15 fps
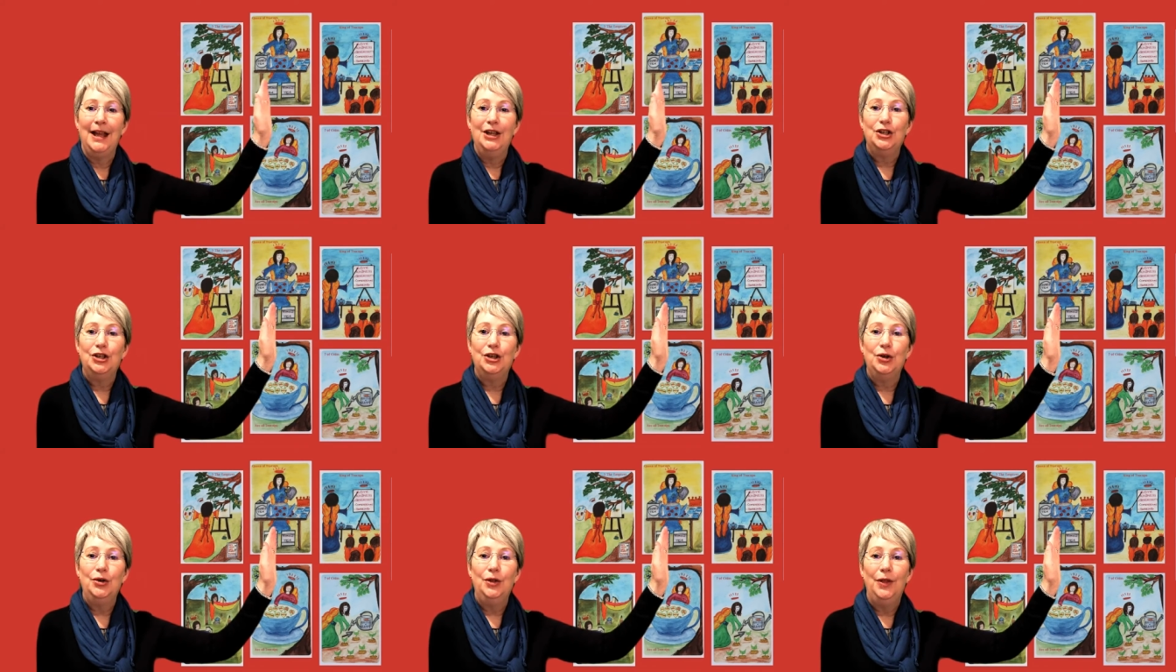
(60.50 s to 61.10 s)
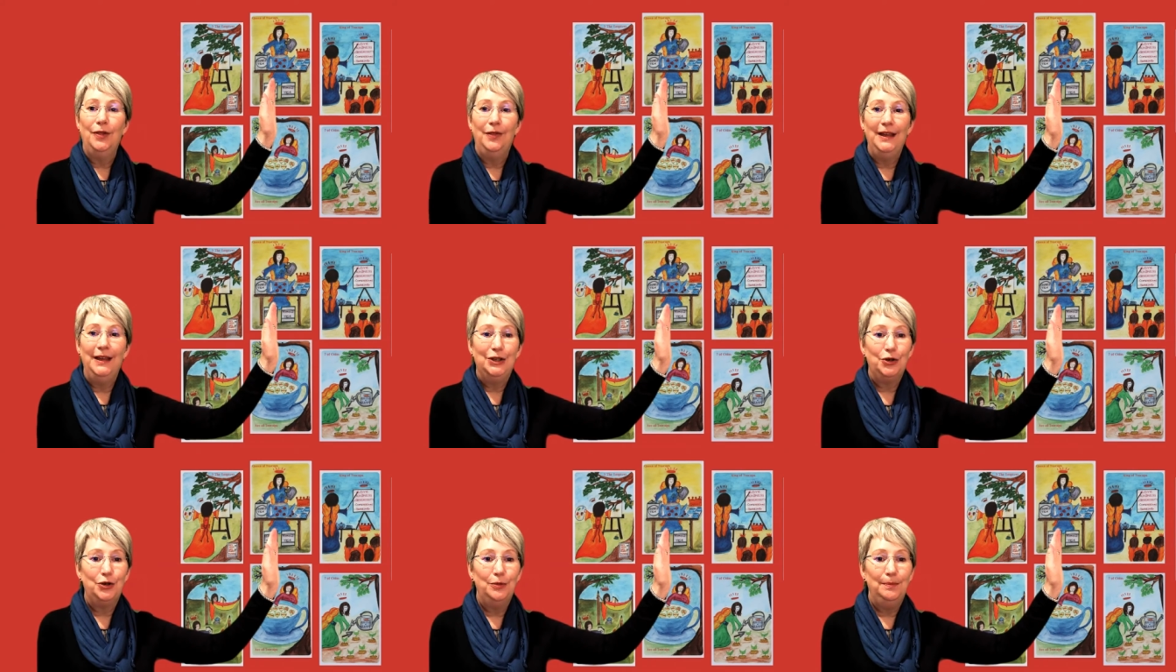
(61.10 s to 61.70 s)
So
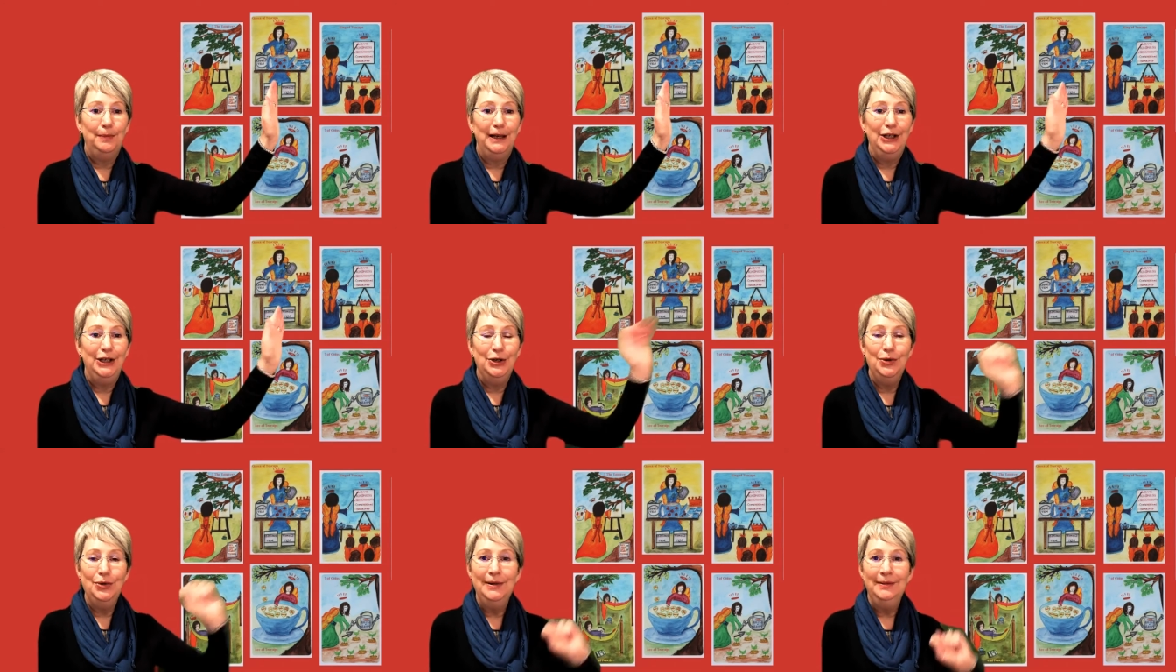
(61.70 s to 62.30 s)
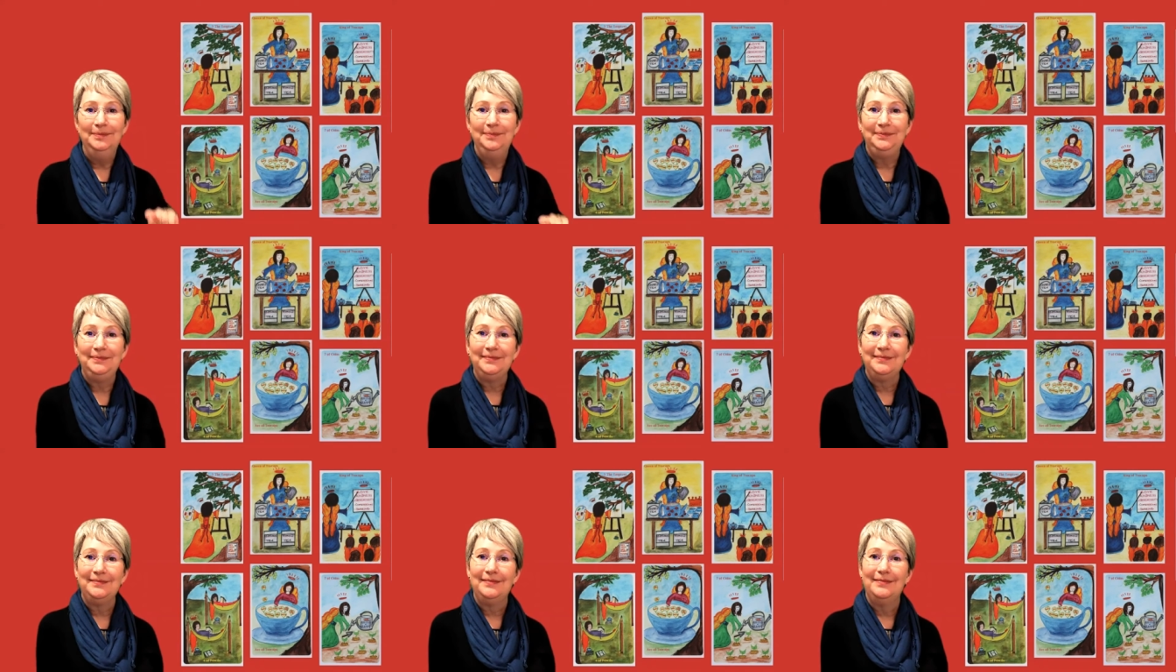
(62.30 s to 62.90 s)
this could be you,
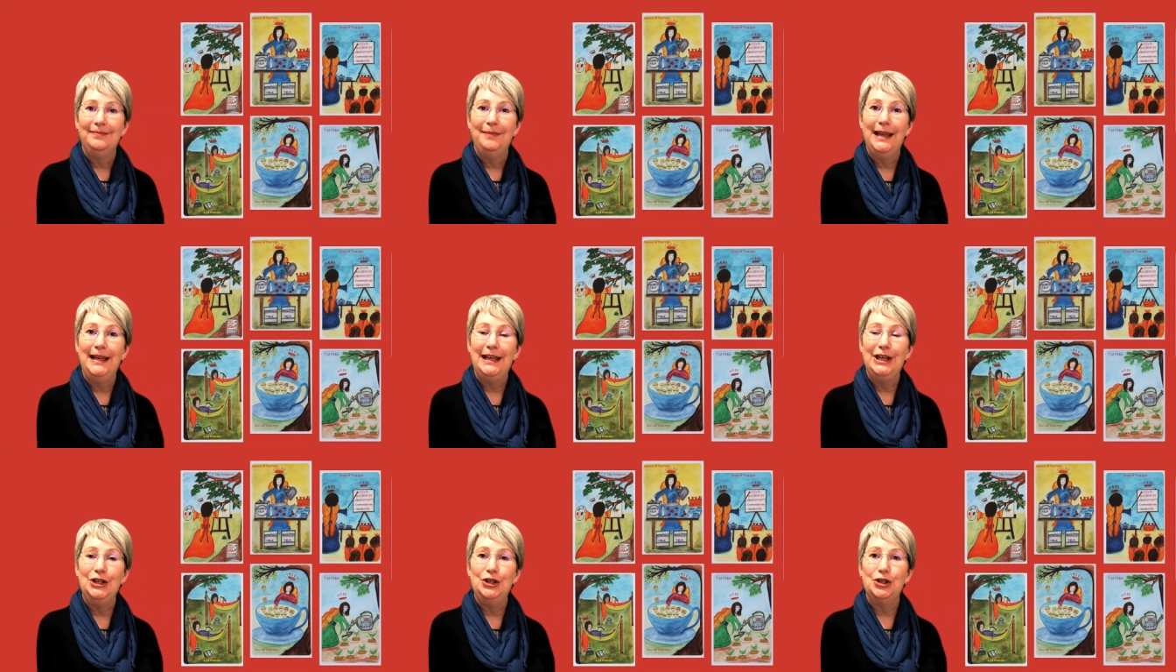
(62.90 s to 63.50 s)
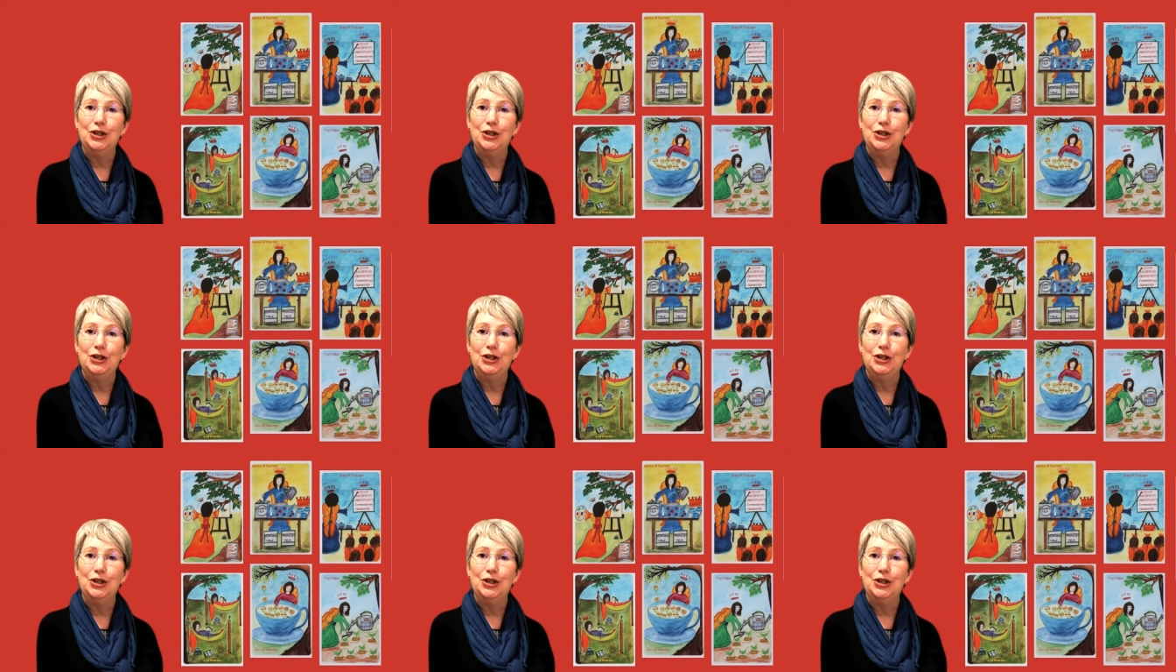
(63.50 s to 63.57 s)
making